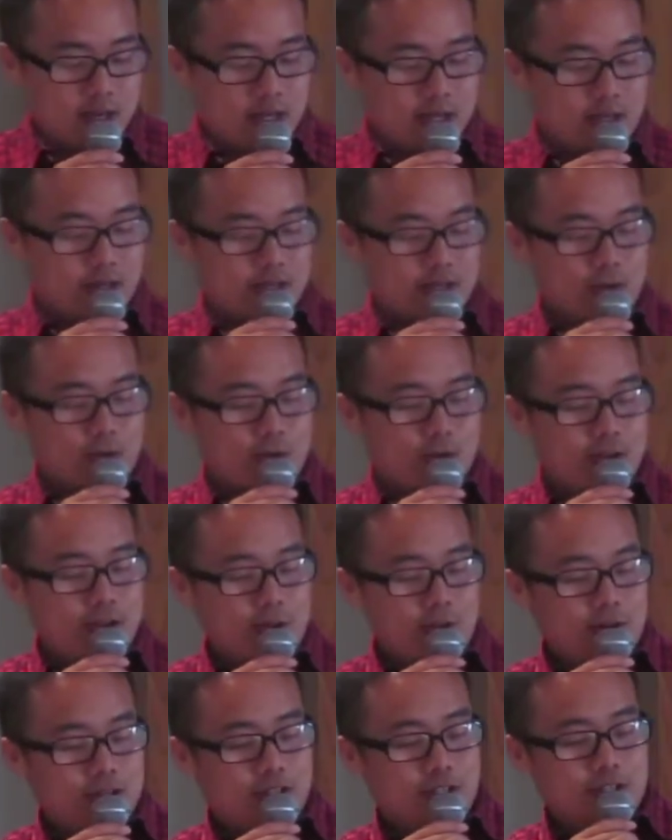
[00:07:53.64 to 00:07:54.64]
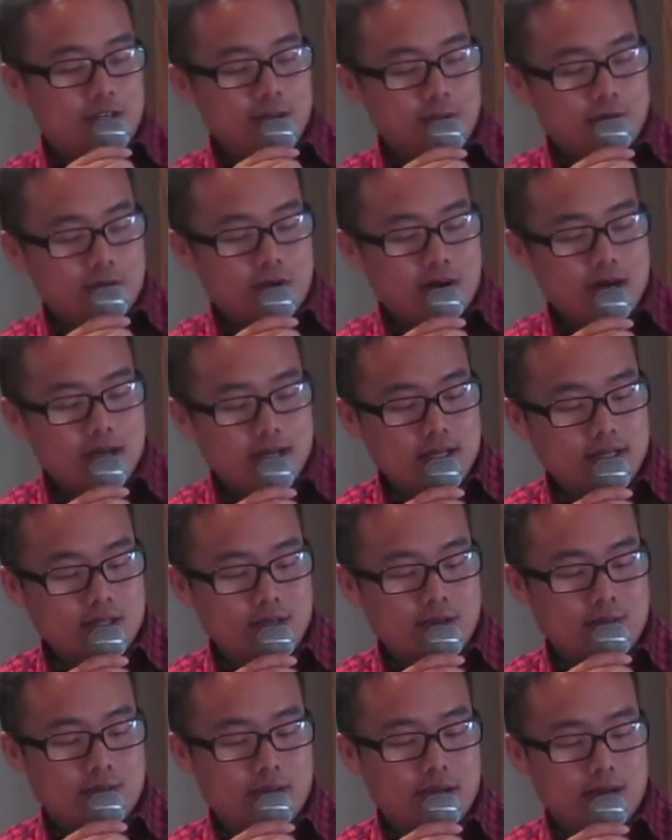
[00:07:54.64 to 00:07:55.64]
There's a way which seems right
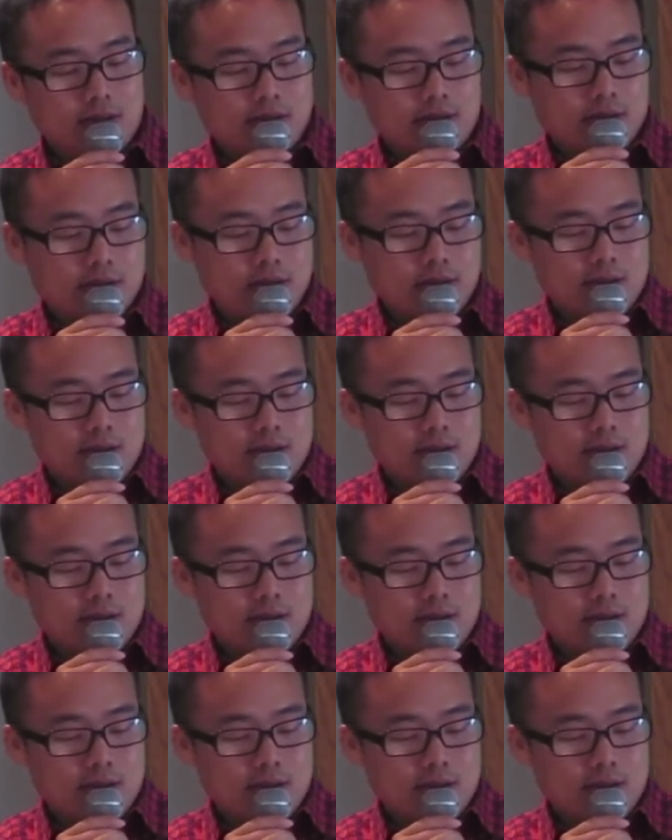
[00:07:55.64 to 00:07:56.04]
unto a man,